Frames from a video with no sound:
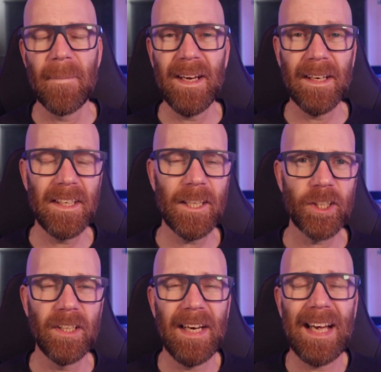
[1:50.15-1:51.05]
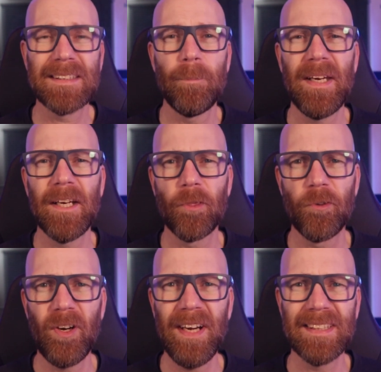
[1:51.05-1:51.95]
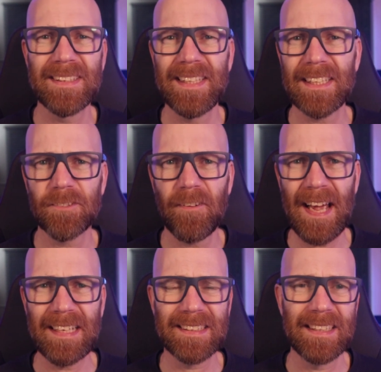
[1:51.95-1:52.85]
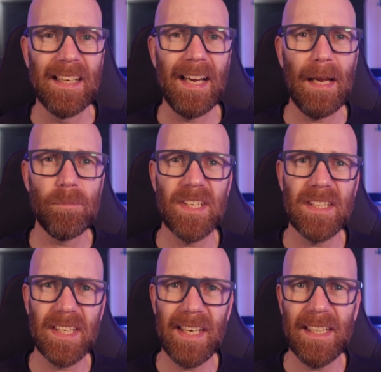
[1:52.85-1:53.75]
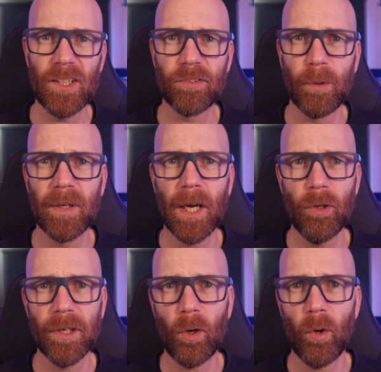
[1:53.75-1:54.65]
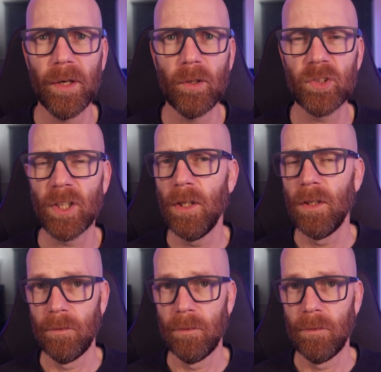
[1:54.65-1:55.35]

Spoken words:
In addition, it has omega-3 and 6 fats, MCTs from coconut oils,